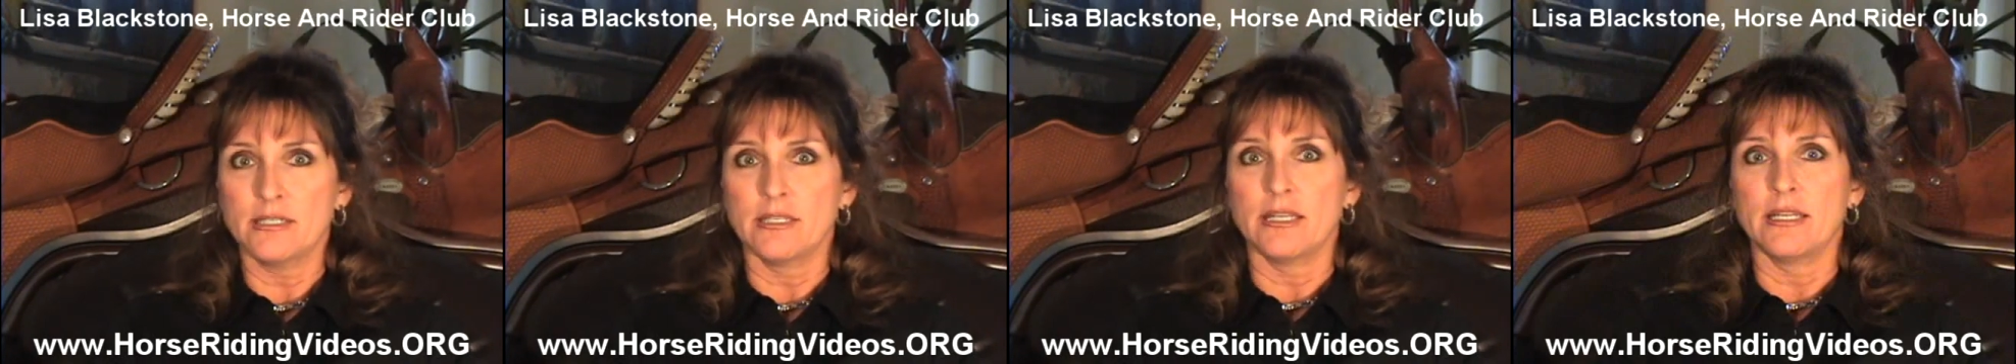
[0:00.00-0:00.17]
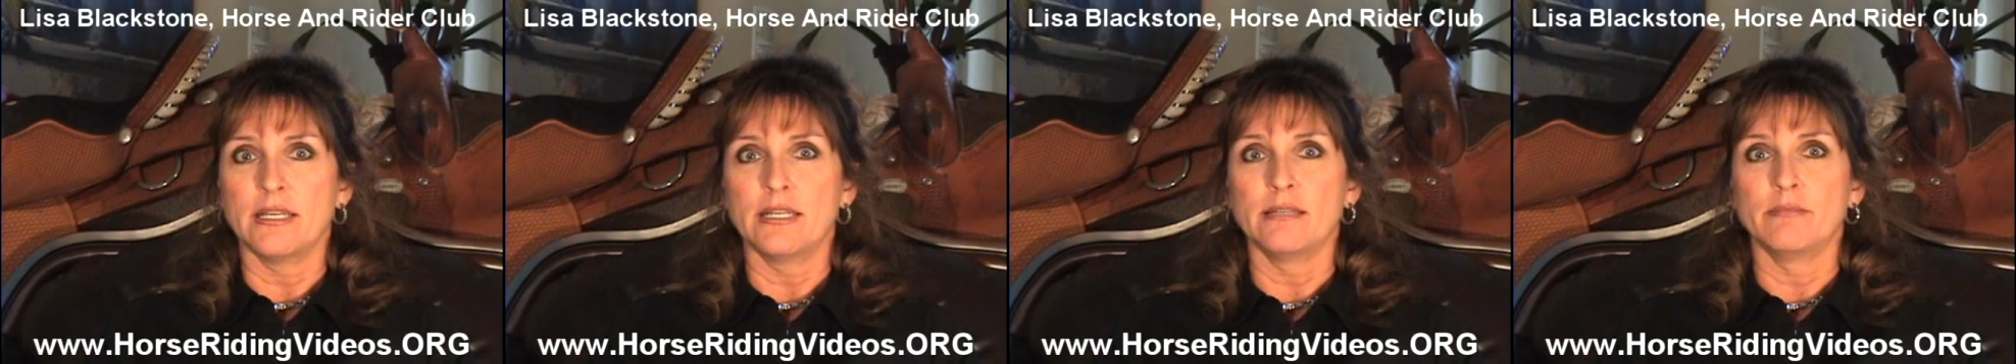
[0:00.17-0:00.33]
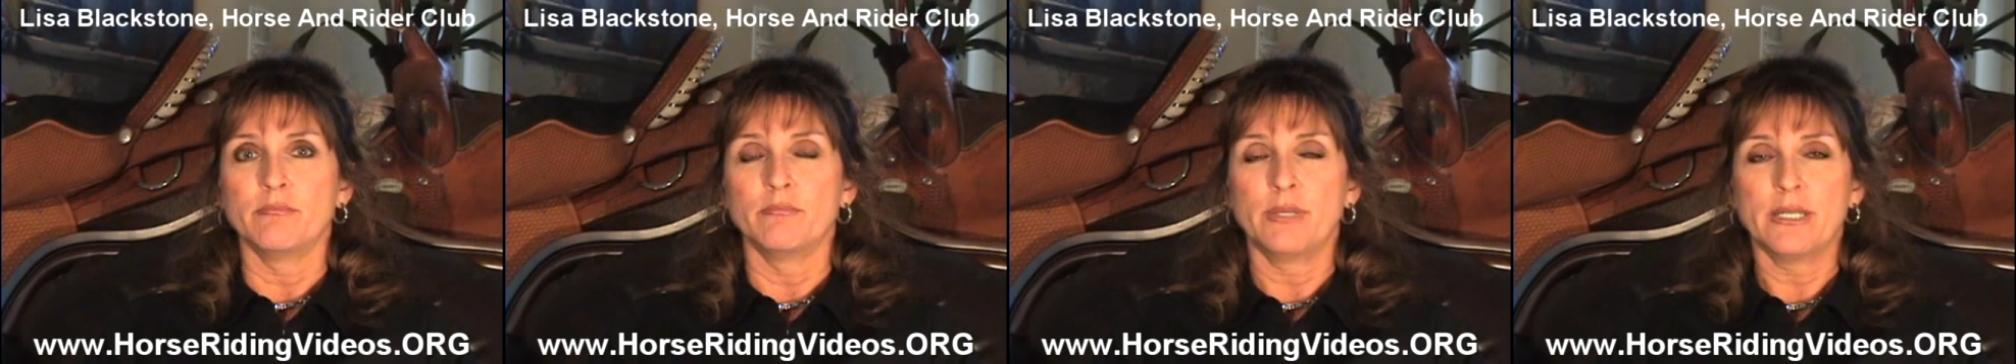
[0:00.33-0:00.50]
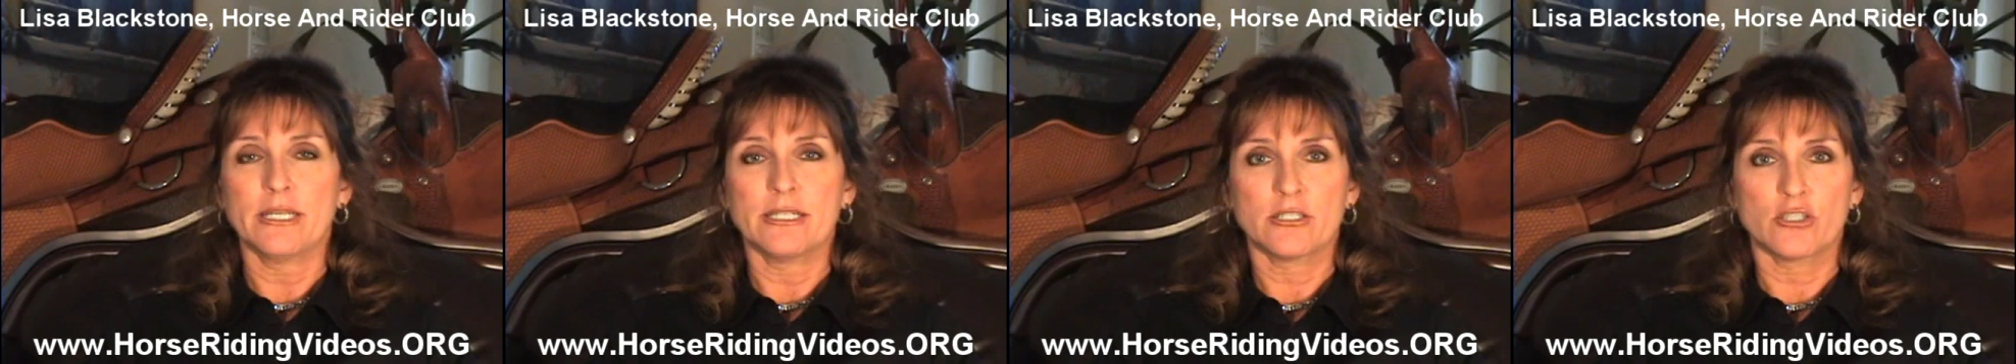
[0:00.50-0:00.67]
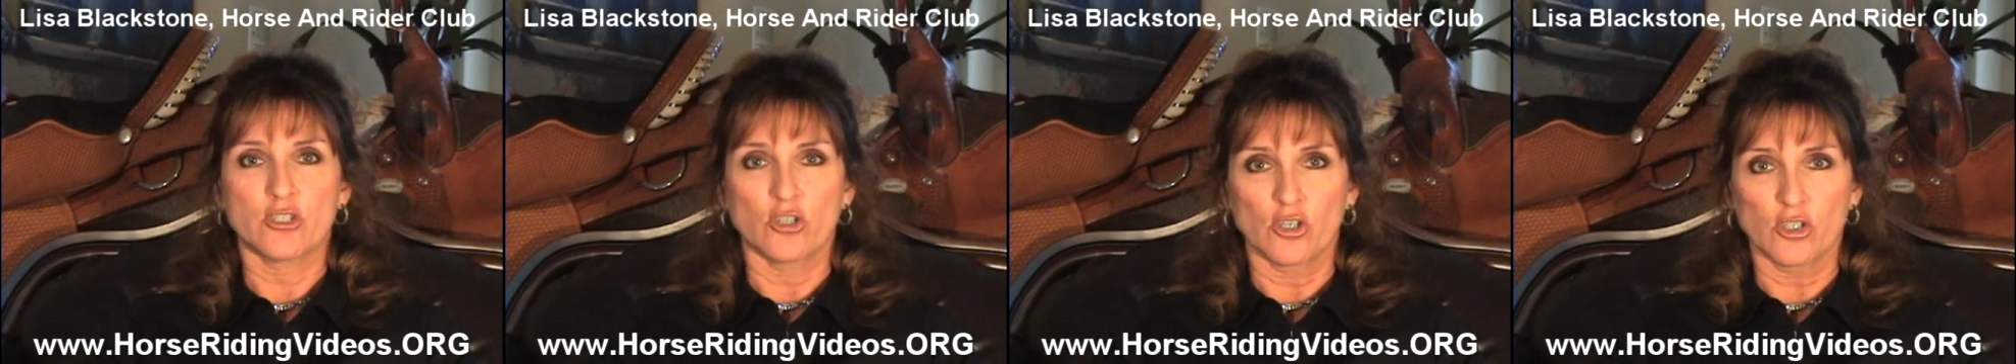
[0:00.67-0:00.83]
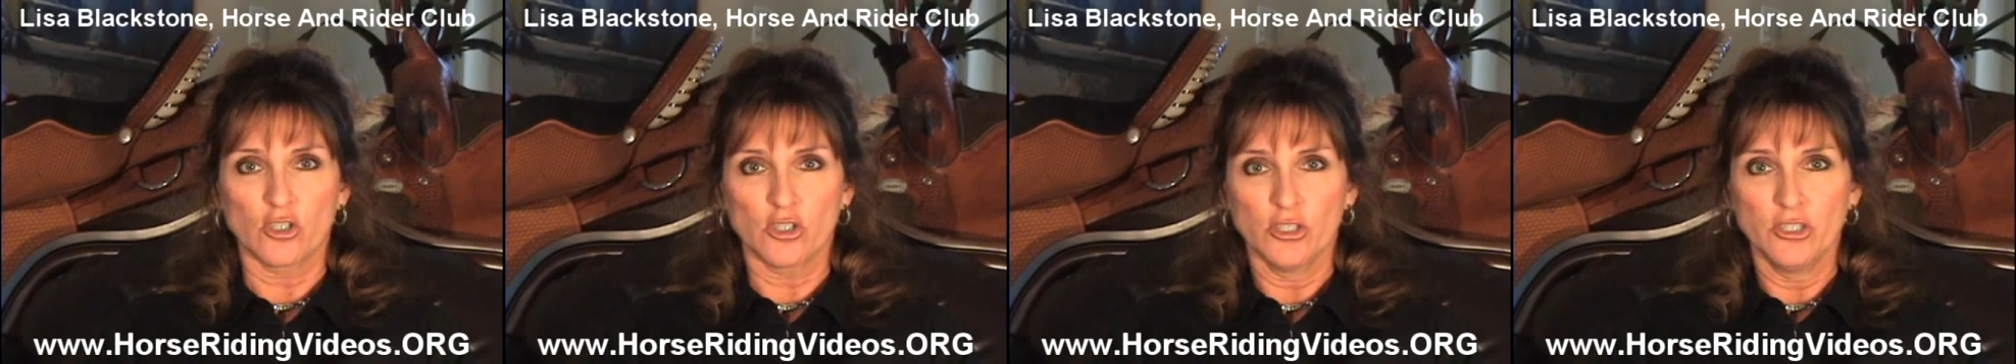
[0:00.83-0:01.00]
and big
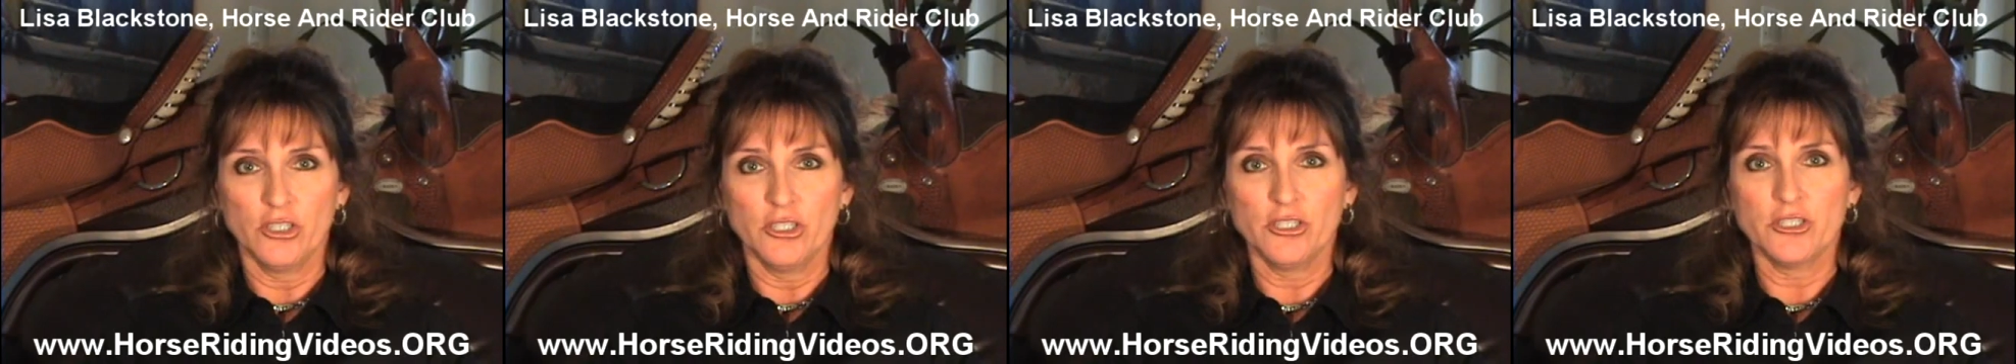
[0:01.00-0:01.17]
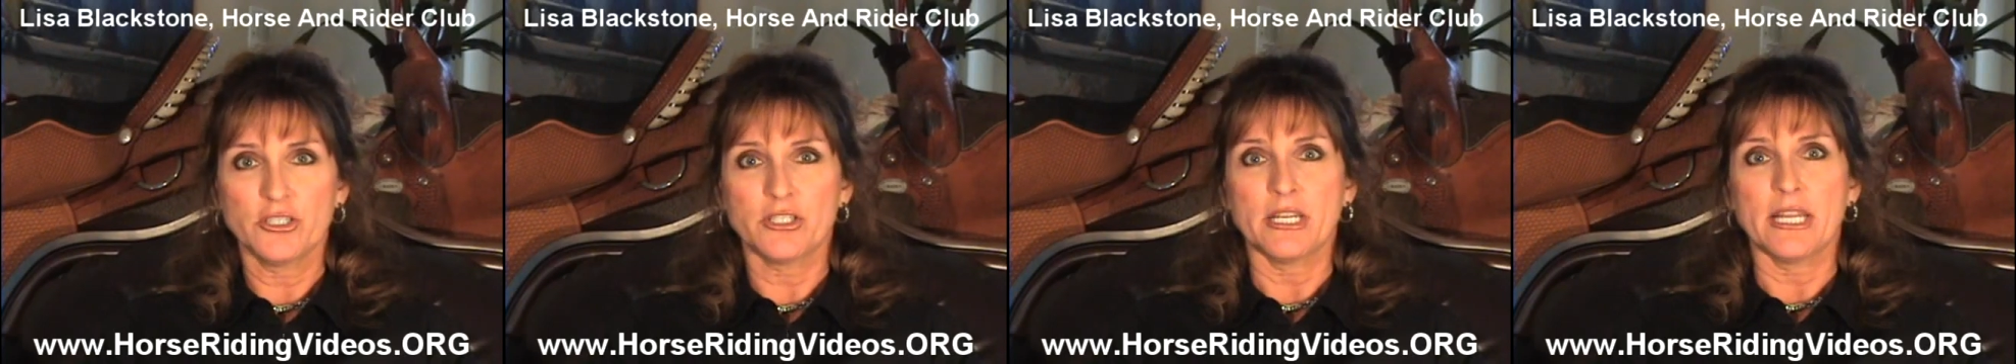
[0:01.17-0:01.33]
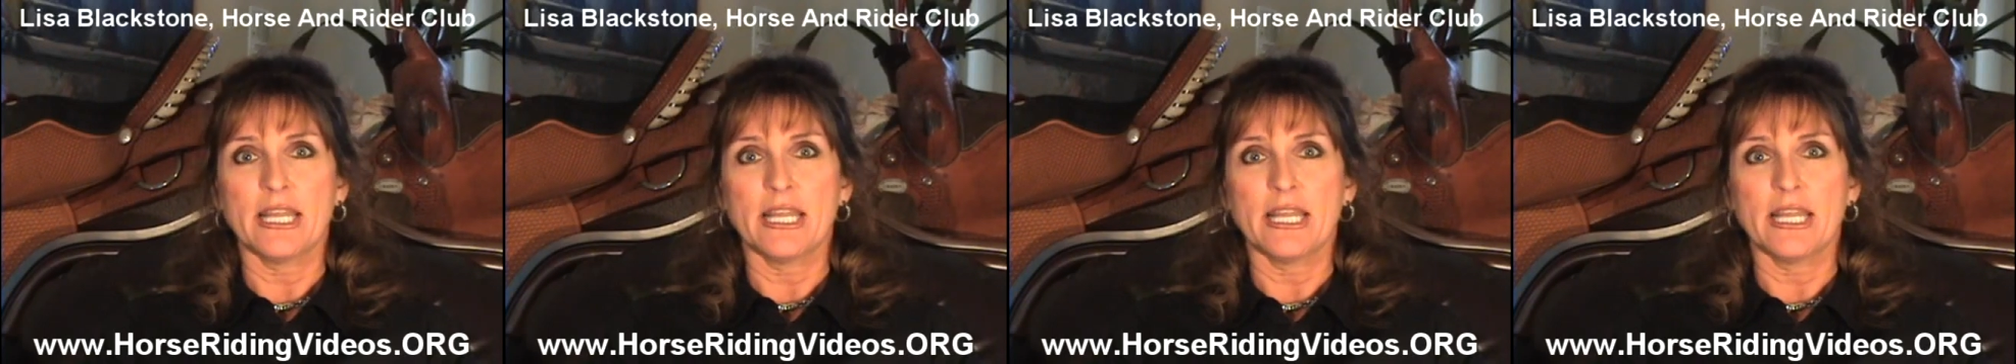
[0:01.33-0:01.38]
circles.